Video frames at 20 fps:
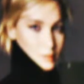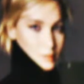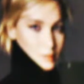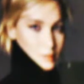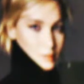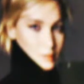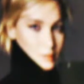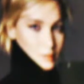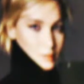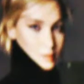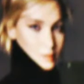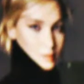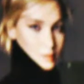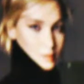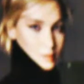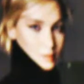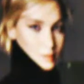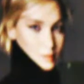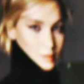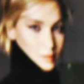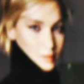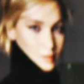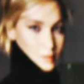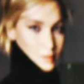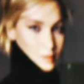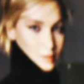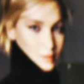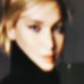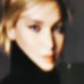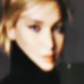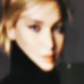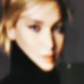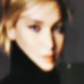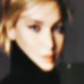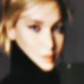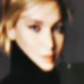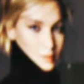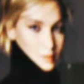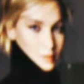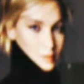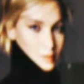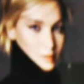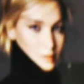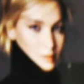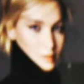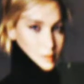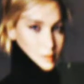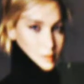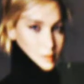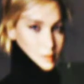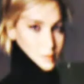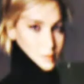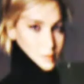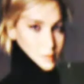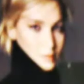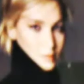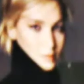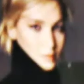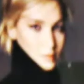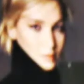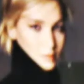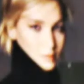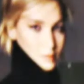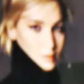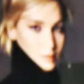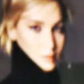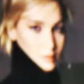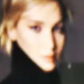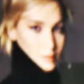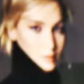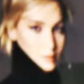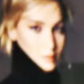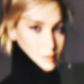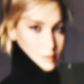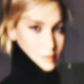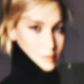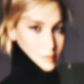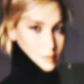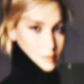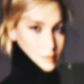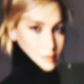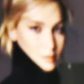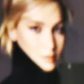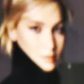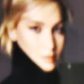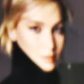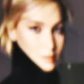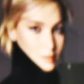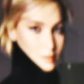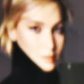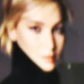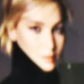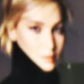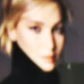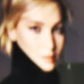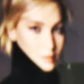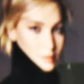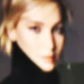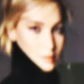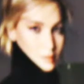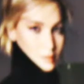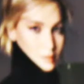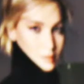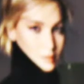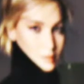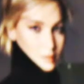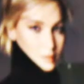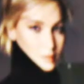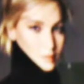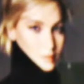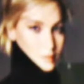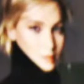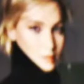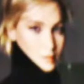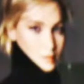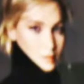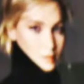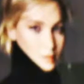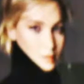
No words are spoken by the person on screen.